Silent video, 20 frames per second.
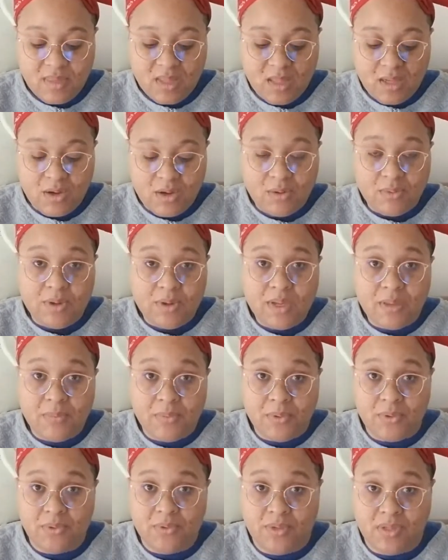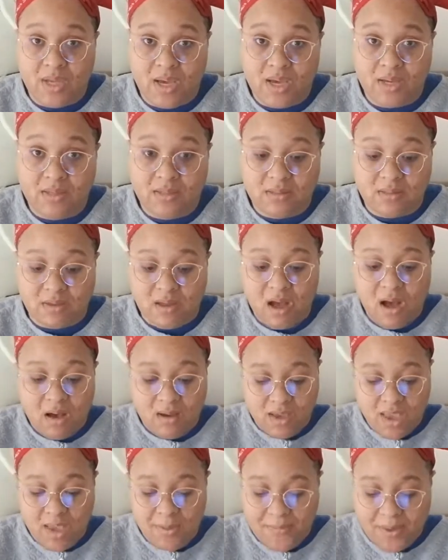Korea Boo sucks. All
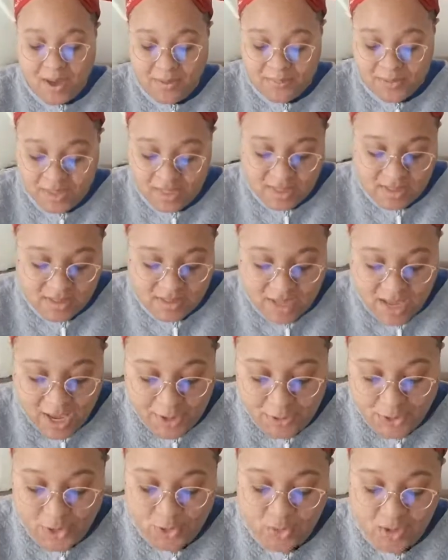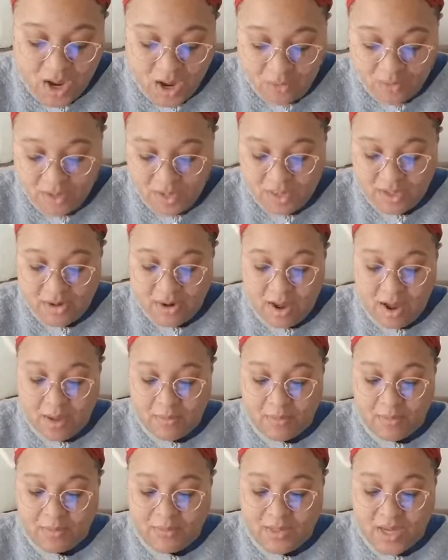K-pop sucks. I do not read their
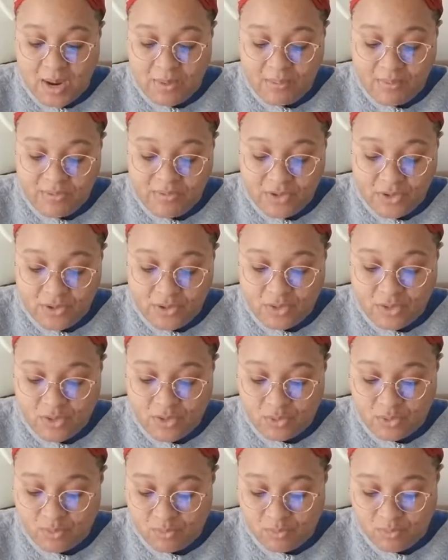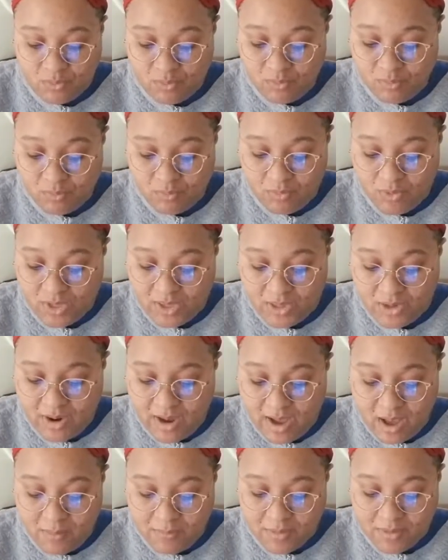albums. I refuse to read their
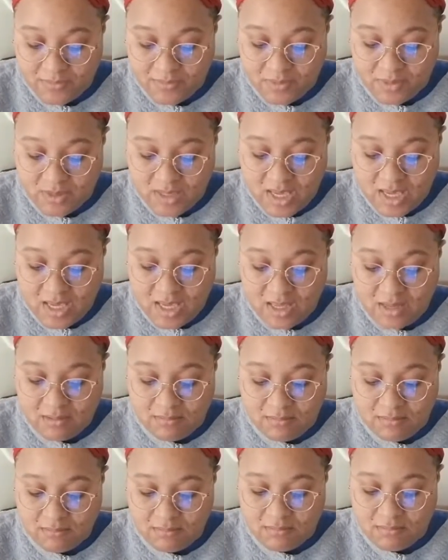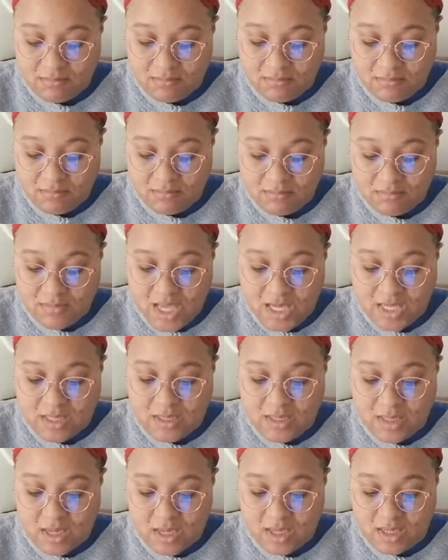albums. They can
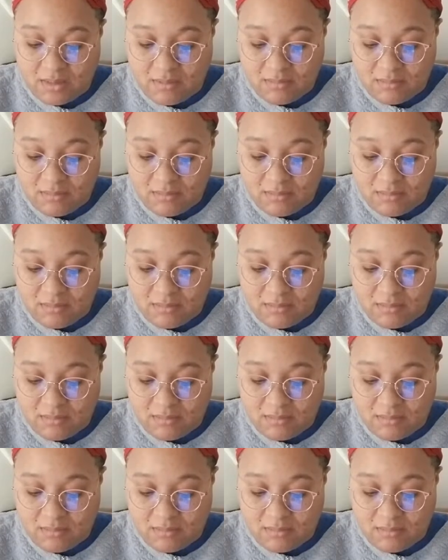suck it.